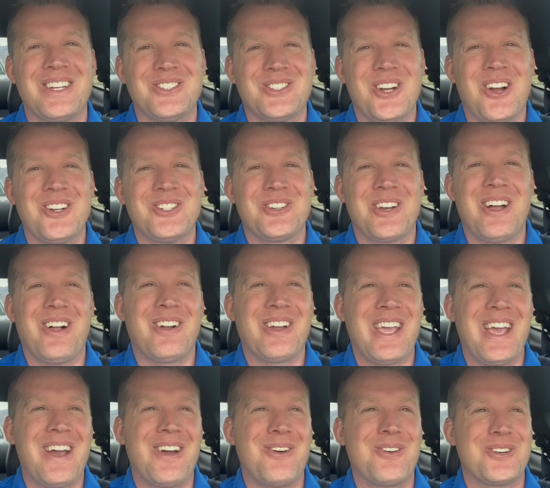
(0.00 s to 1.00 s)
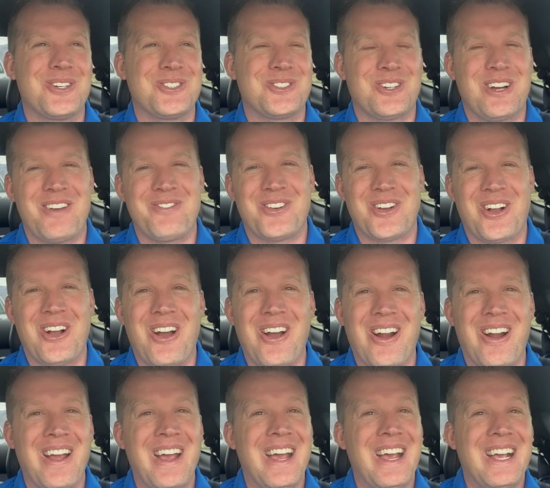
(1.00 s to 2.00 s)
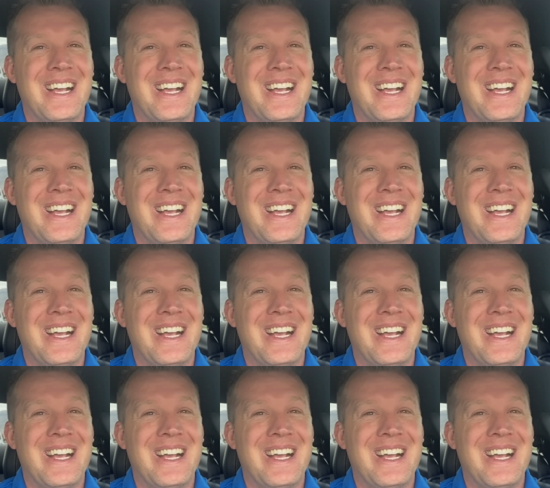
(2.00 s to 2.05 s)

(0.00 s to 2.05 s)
and Charger Hellcat owners drive your car.